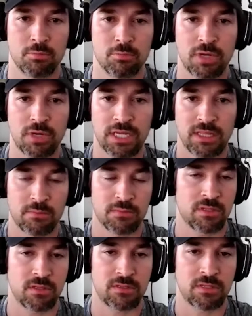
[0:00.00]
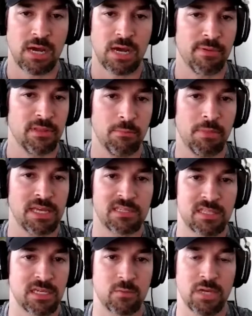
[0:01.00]
bring them to the top. And the best
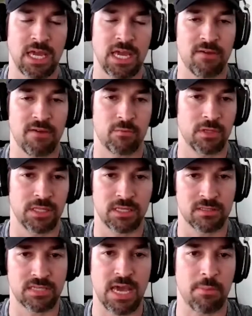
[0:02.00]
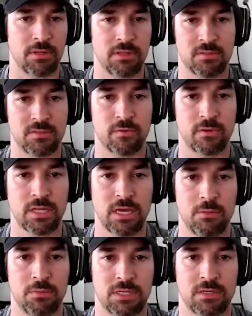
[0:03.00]
thing we have really is capitalism for
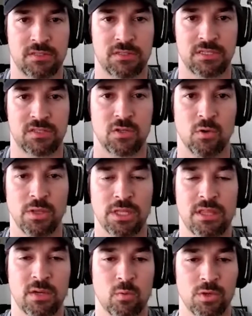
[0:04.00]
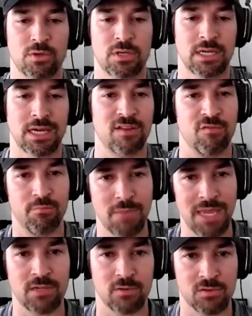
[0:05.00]
that, because that's the only thing where you can kind of
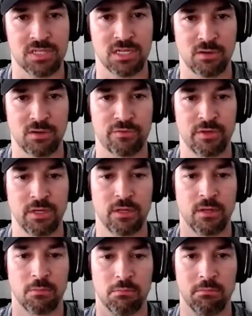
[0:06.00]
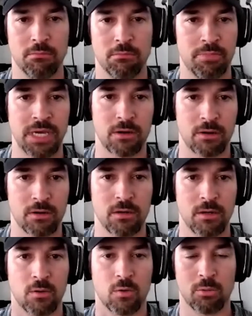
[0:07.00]
make yourself better
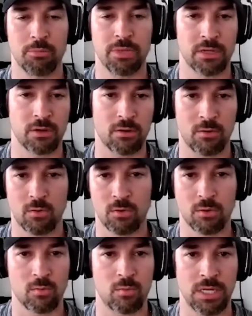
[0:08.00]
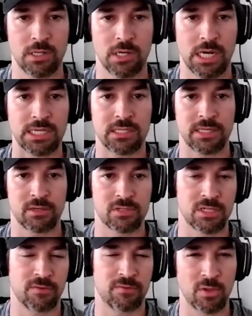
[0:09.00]
or bigger or isolate
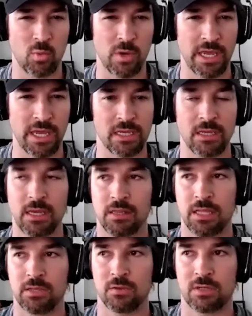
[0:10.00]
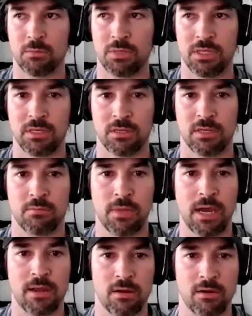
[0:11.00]
yourself in a way that you can be
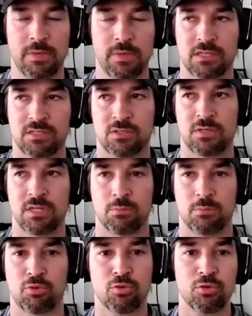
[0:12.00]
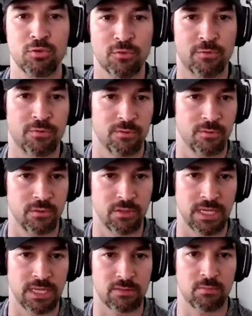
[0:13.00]
admired, because you can prove
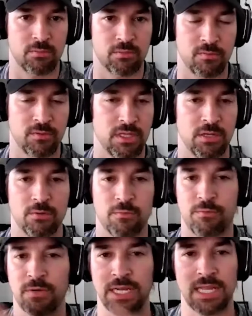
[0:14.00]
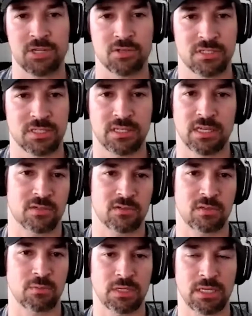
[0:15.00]
like, you know, financial success or
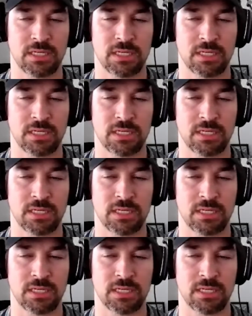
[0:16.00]
something